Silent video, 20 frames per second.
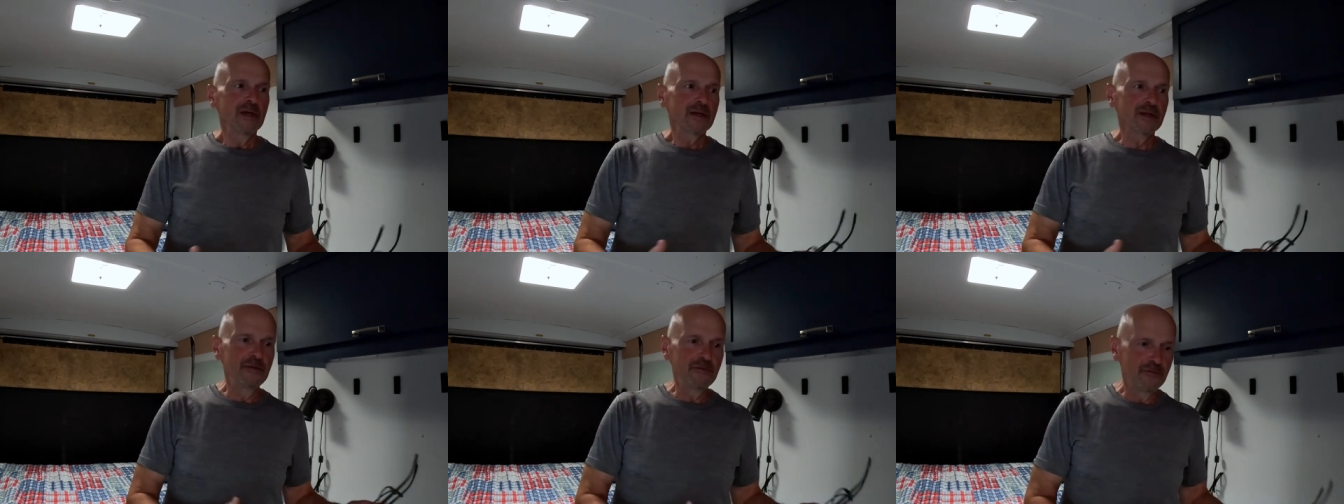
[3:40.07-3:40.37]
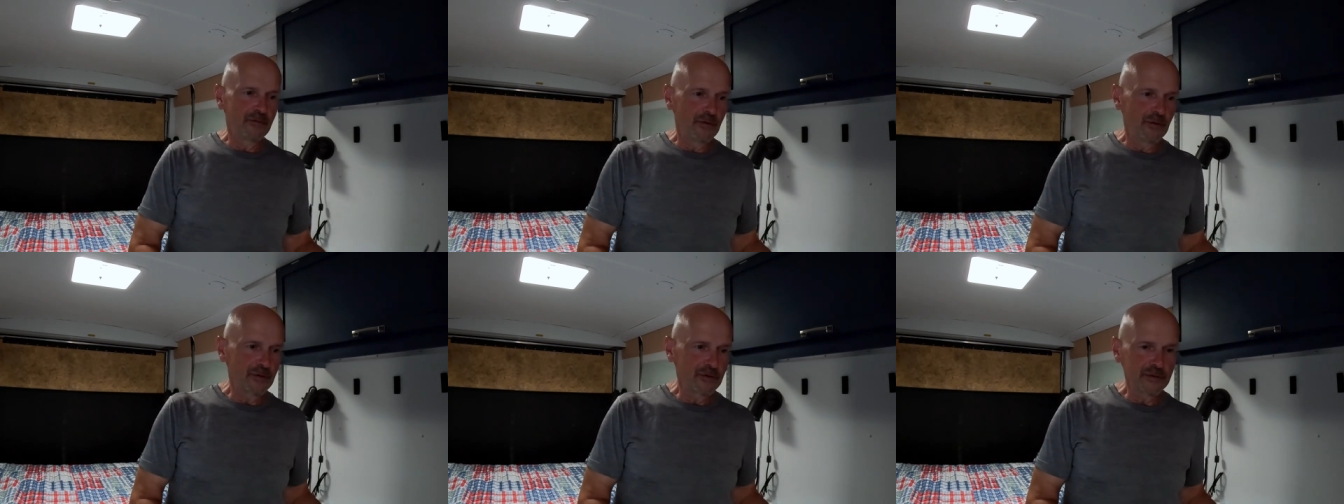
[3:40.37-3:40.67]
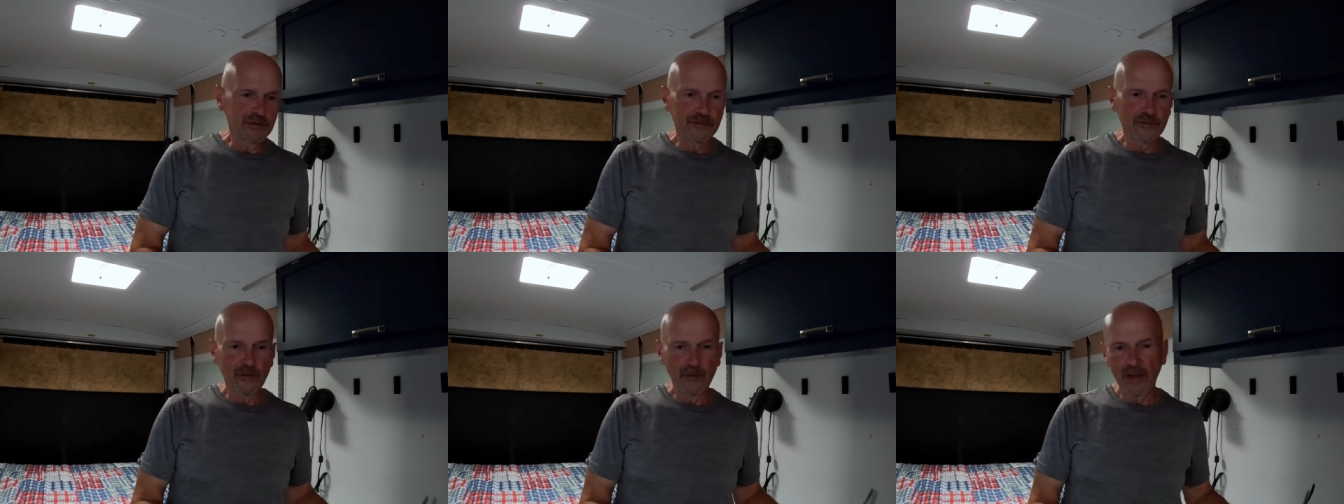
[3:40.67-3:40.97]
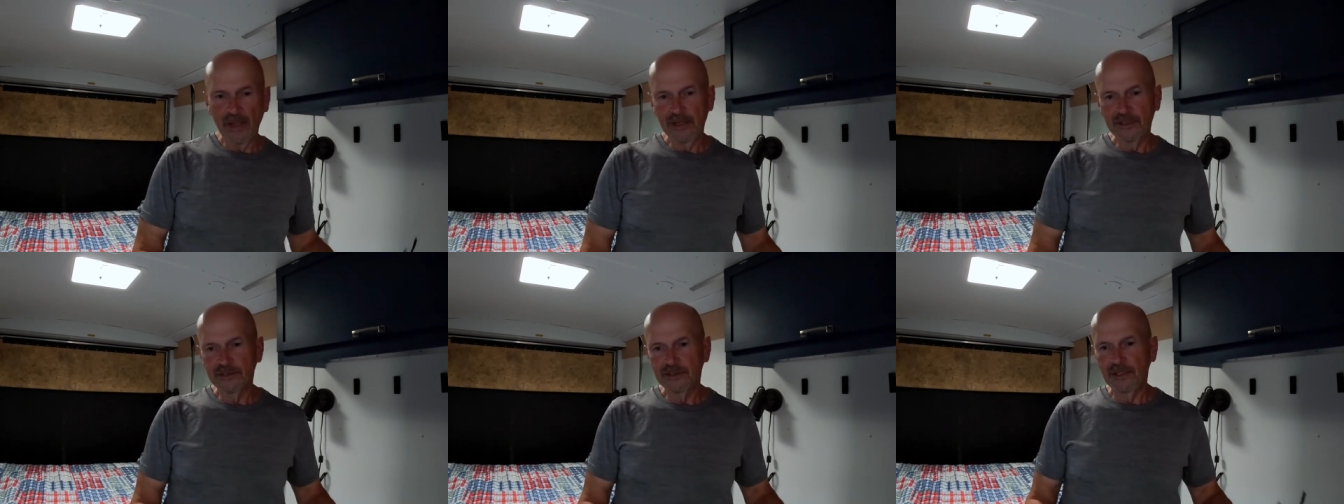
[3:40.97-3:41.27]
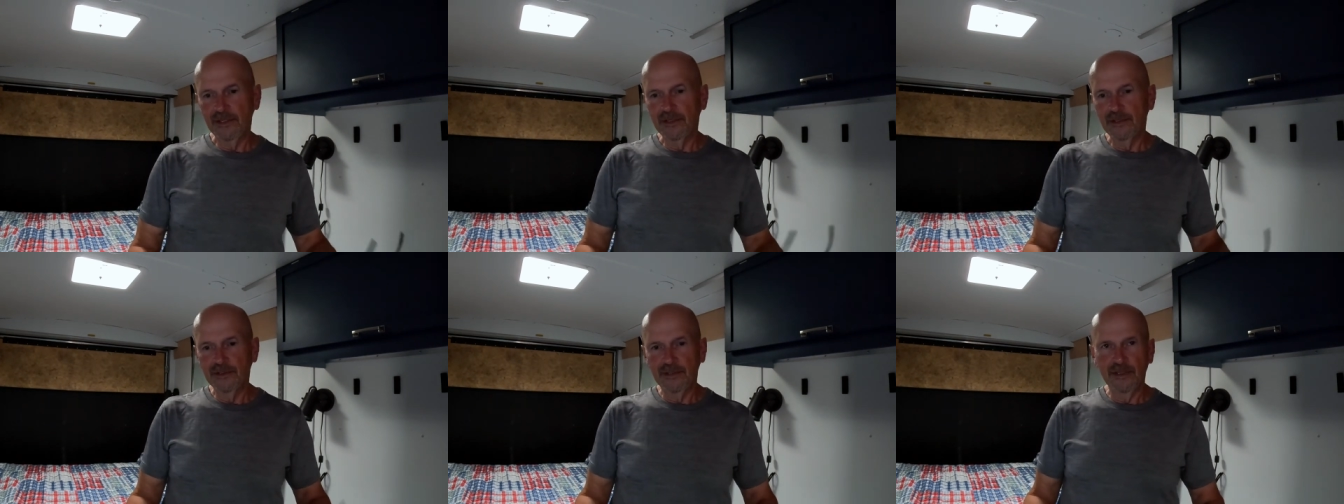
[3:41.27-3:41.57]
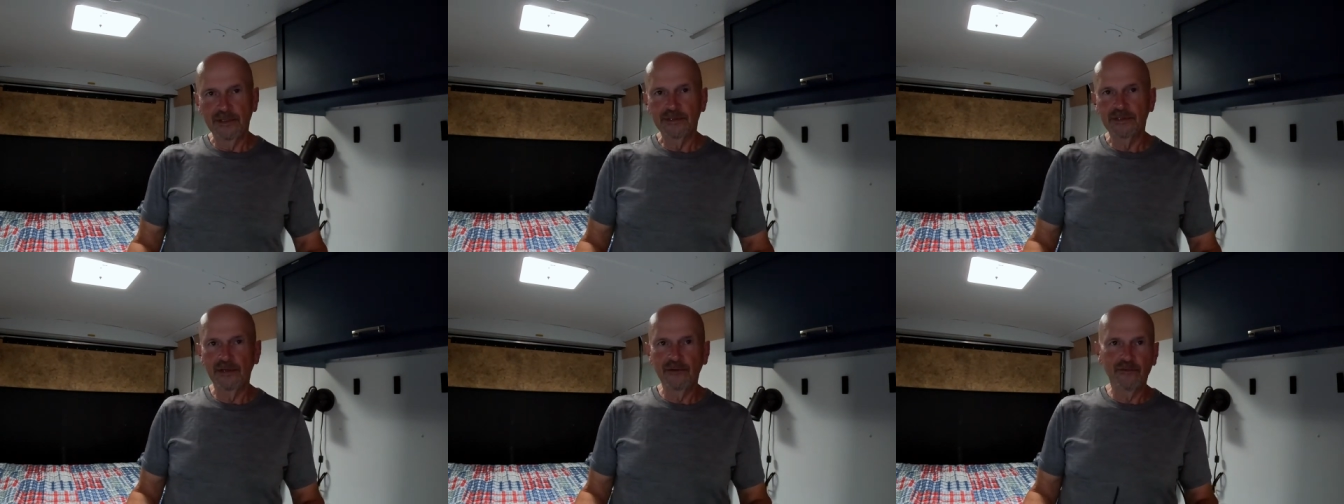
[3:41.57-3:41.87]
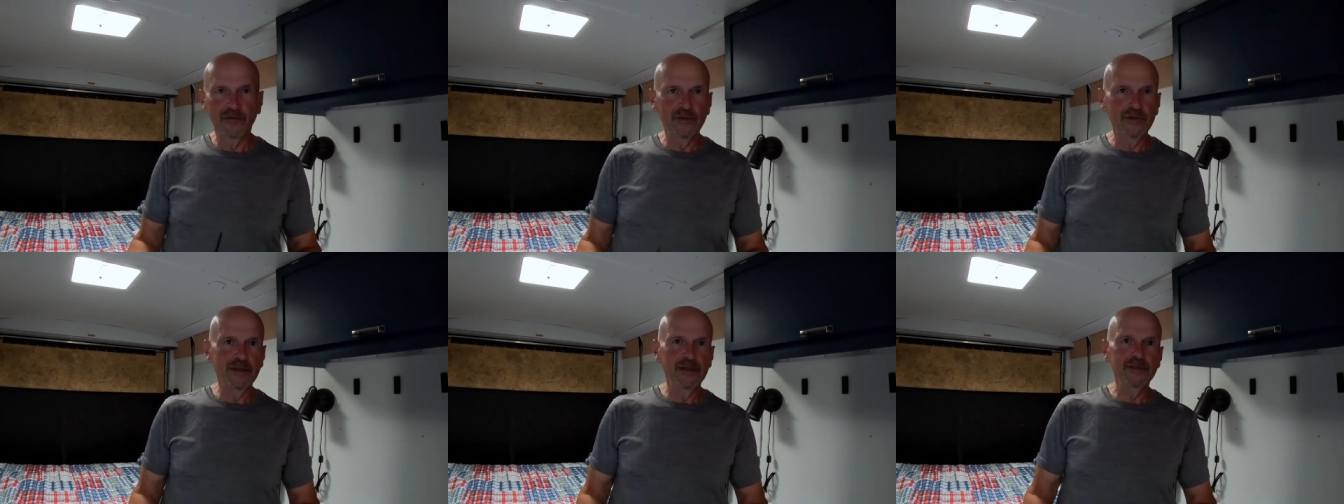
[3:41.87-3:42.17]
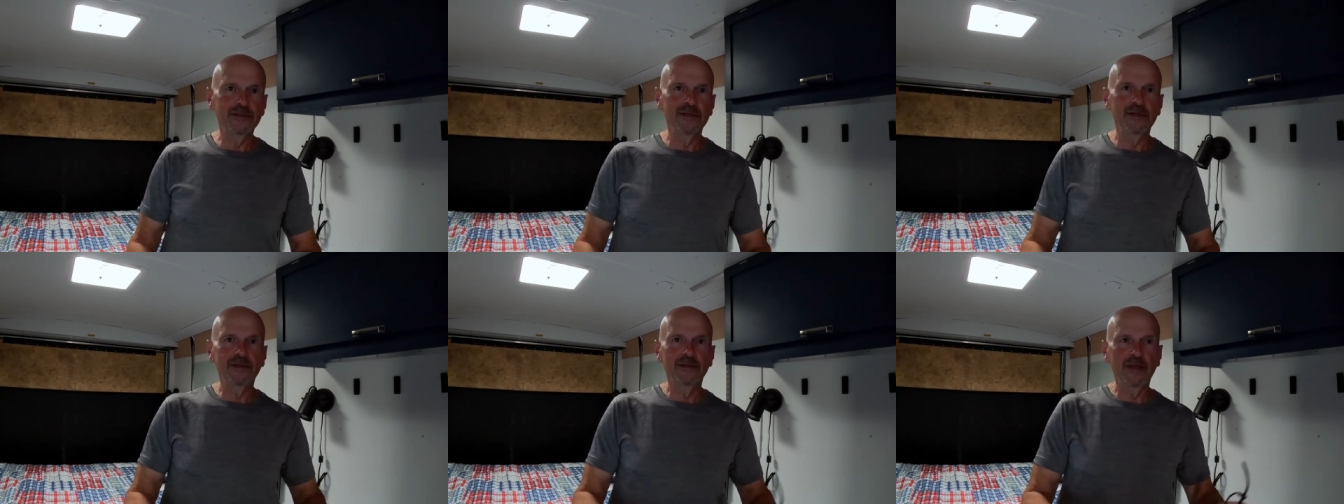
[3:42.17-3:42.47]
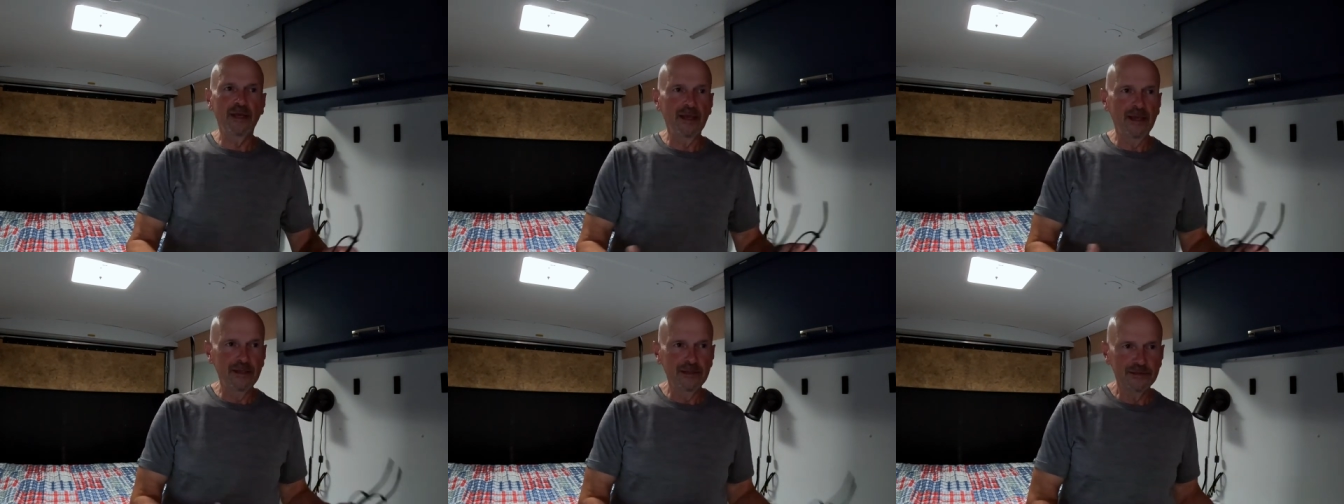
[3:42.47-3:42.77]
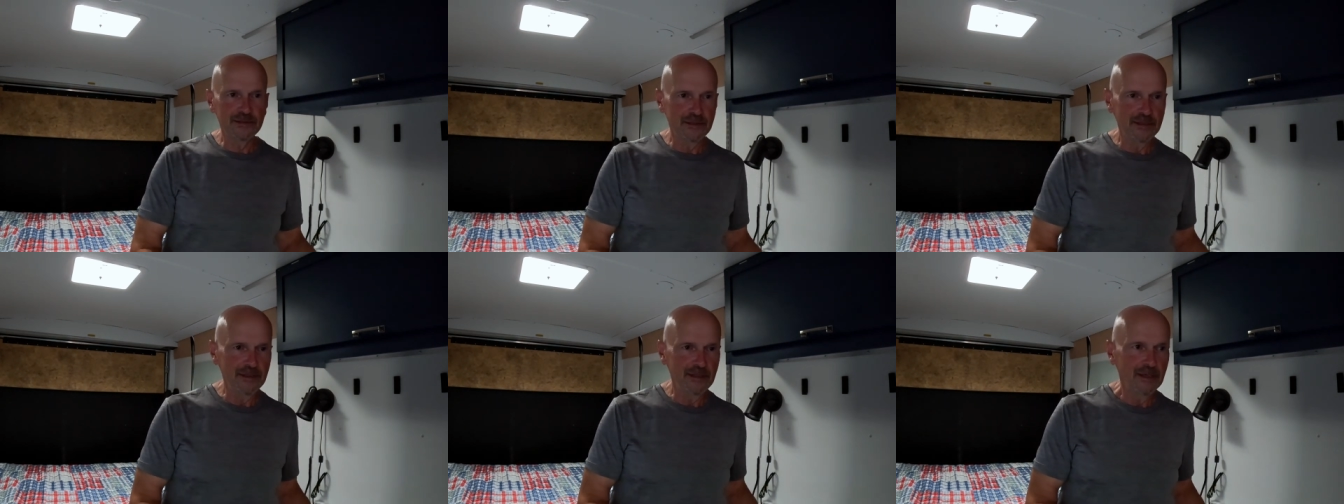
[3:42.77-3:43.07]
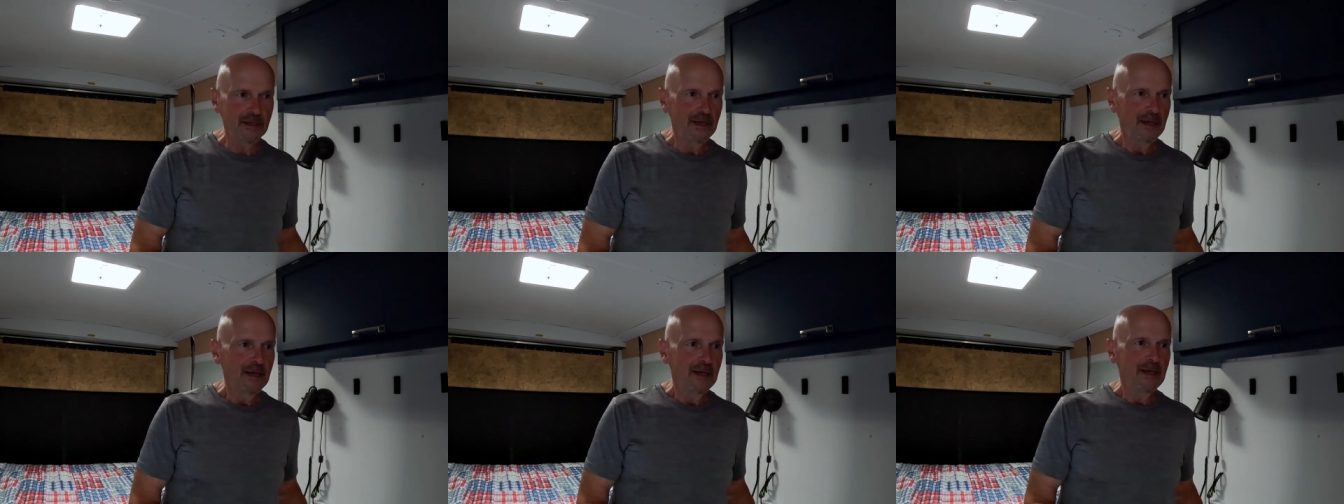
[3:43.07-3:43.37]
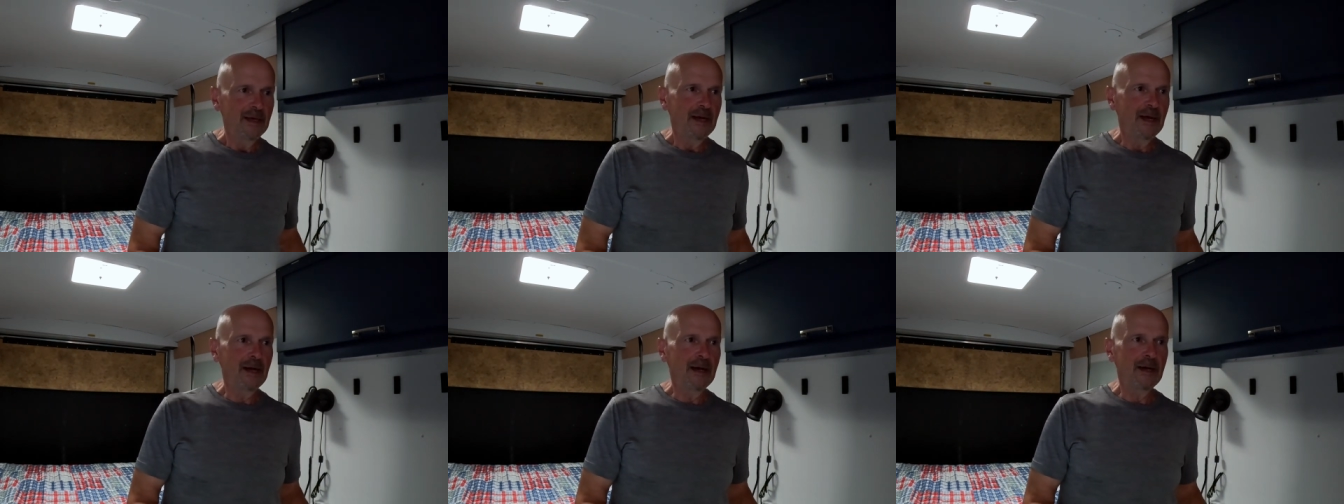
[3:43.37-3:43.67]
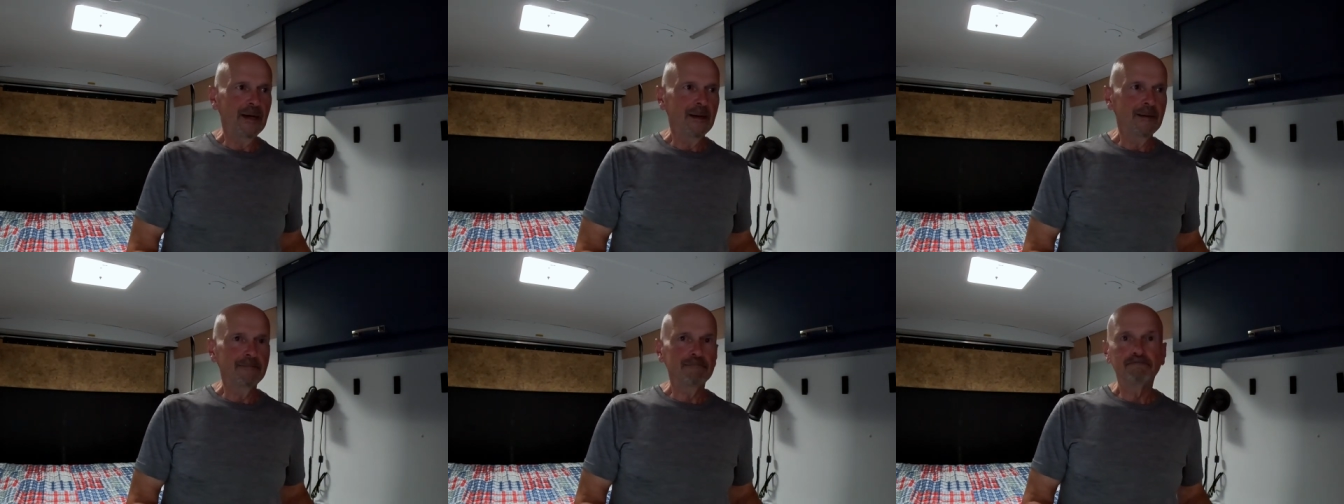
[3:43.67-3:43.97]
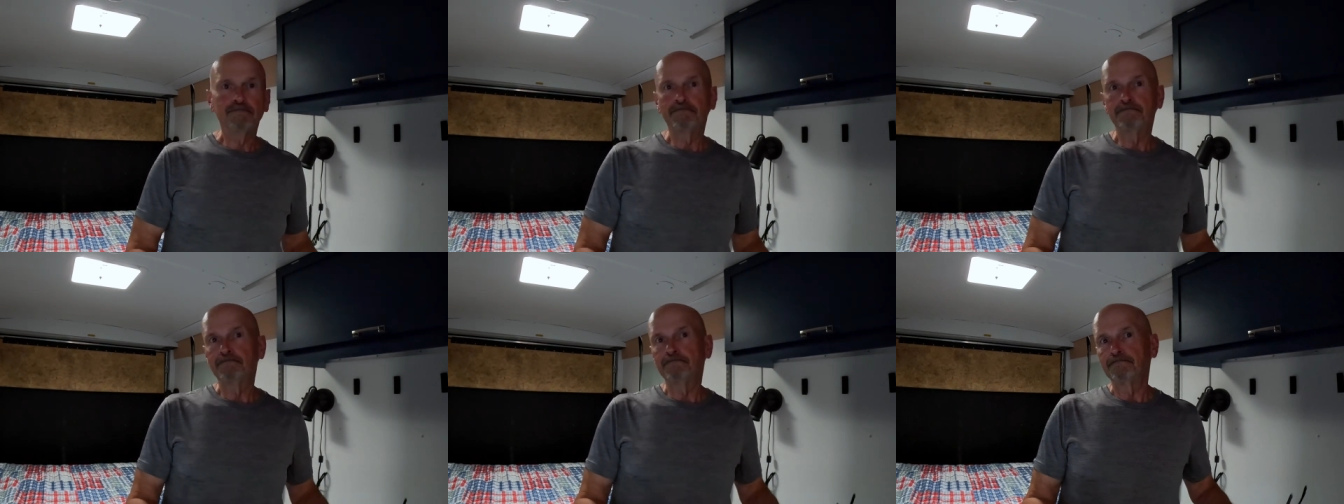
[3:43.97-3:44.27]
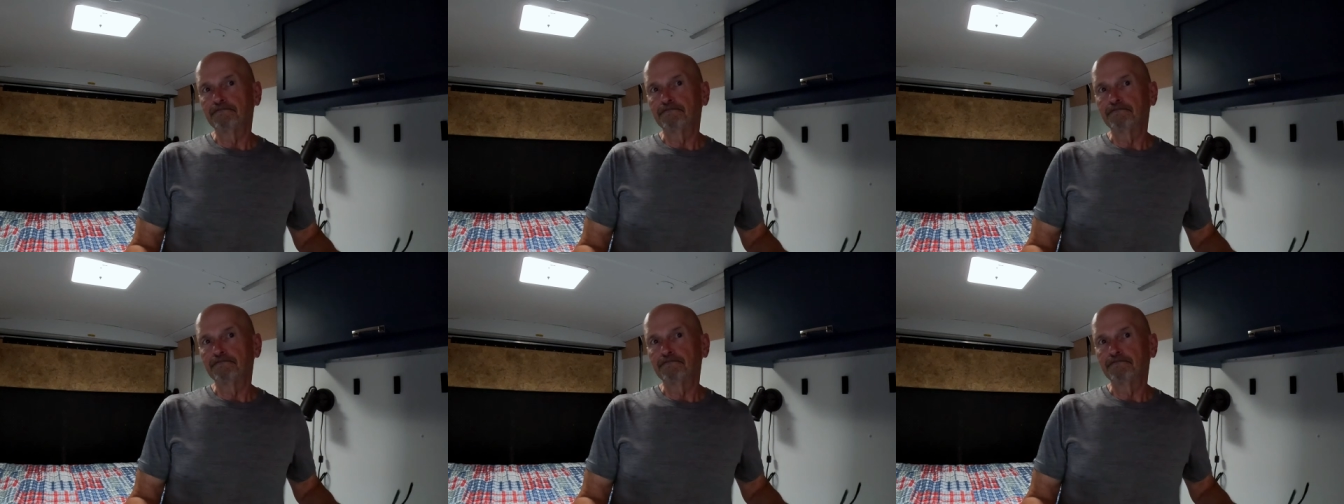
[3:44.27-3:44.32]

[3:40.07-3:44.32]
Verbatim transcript: converters for AC to DC, for DC to AC, um,